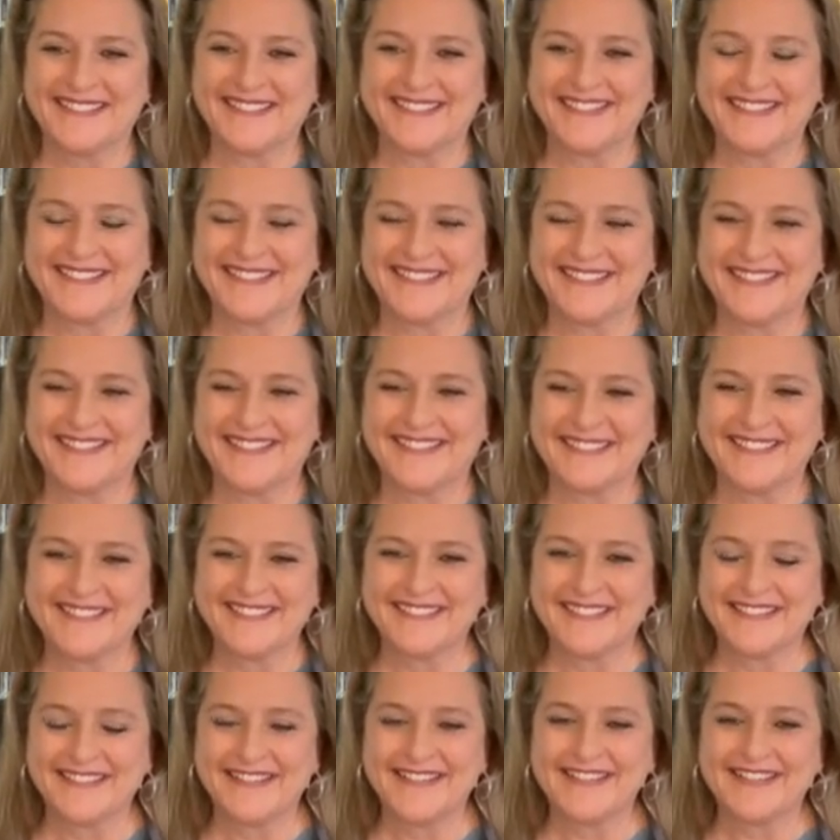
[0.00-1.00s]

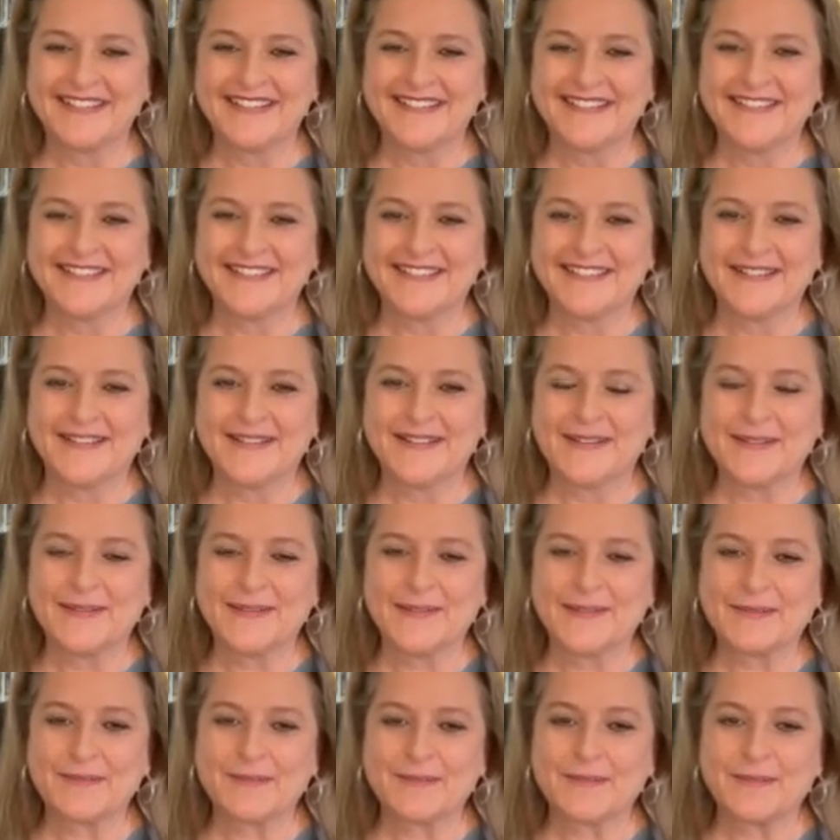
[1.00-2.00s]

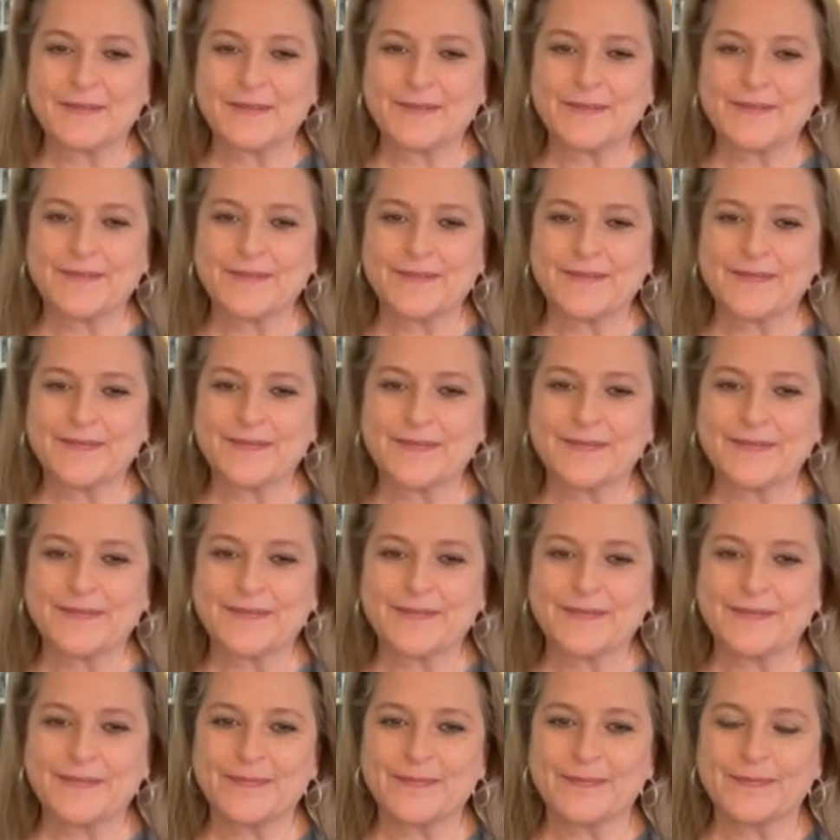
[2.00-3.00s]

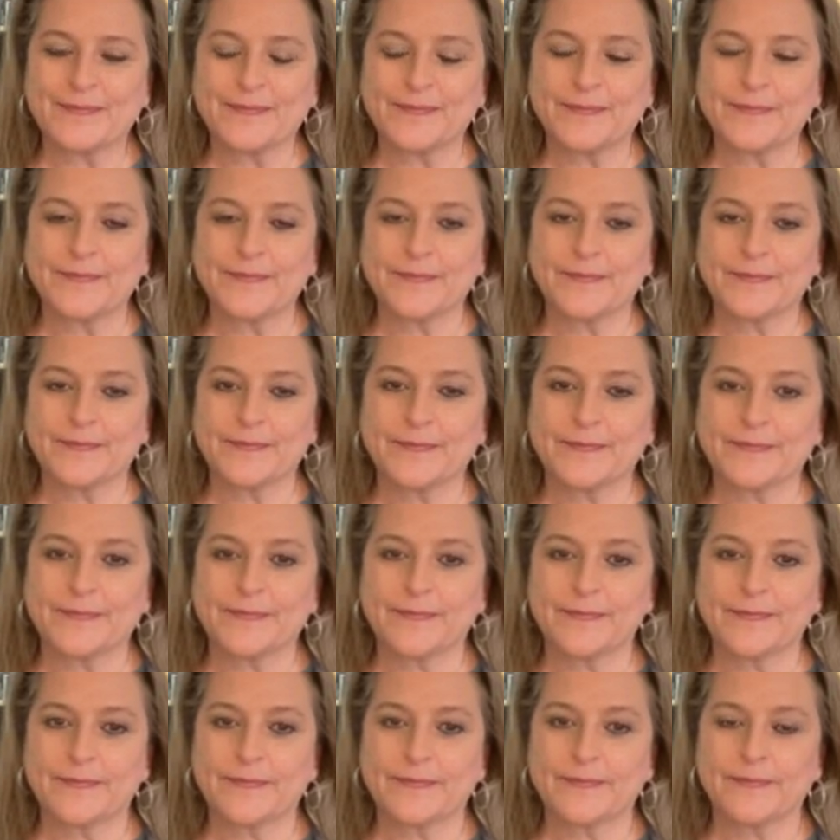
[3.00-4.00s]

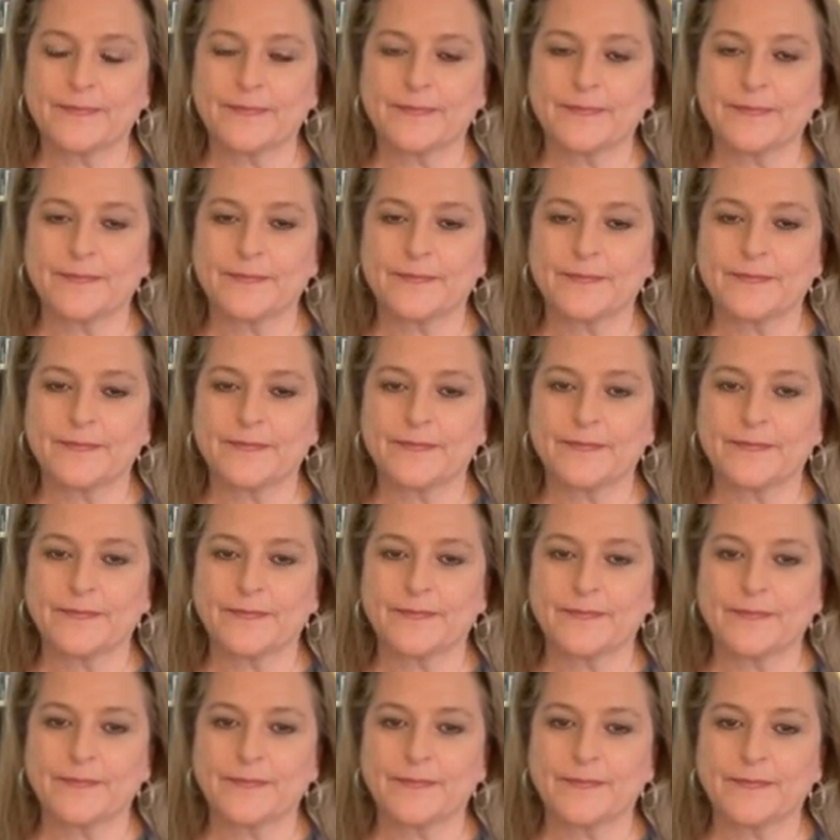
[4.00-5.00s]

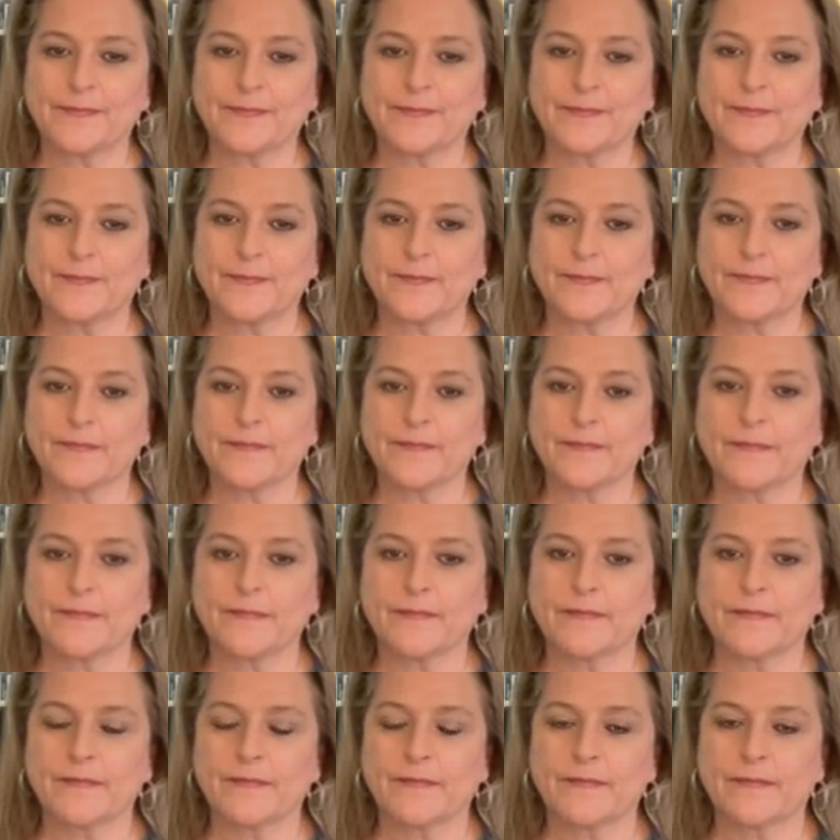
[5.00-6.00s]

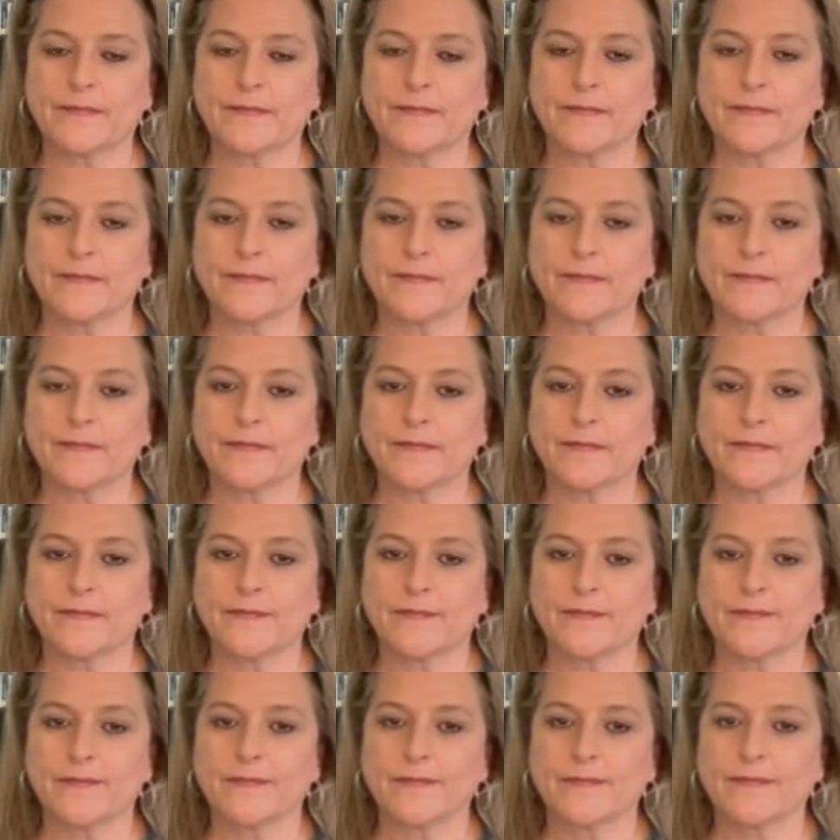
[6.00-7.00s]

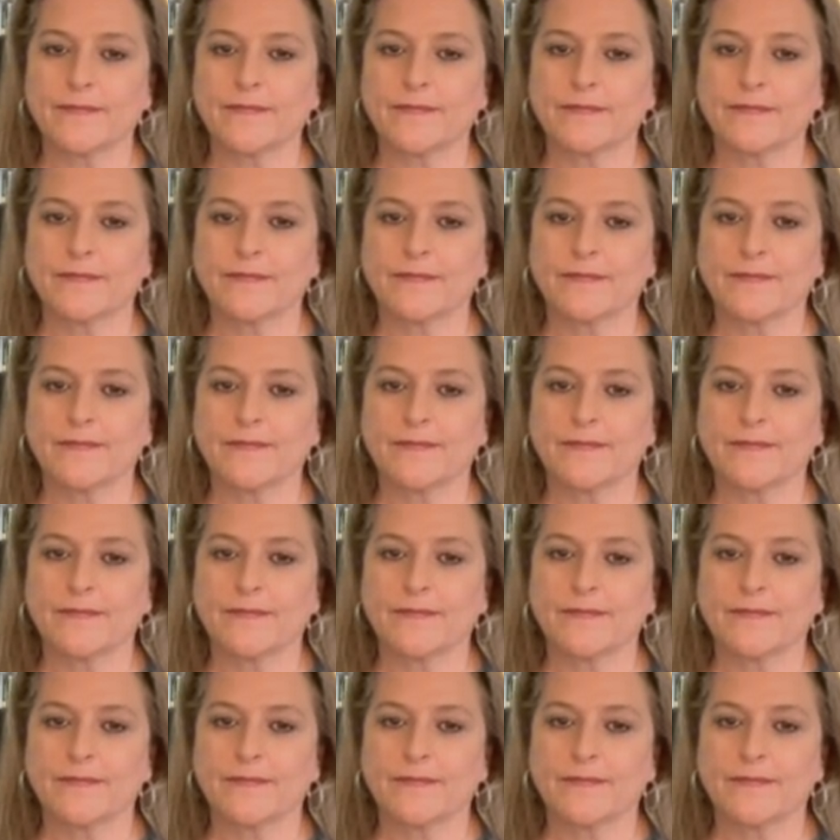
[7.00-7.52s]
(silent)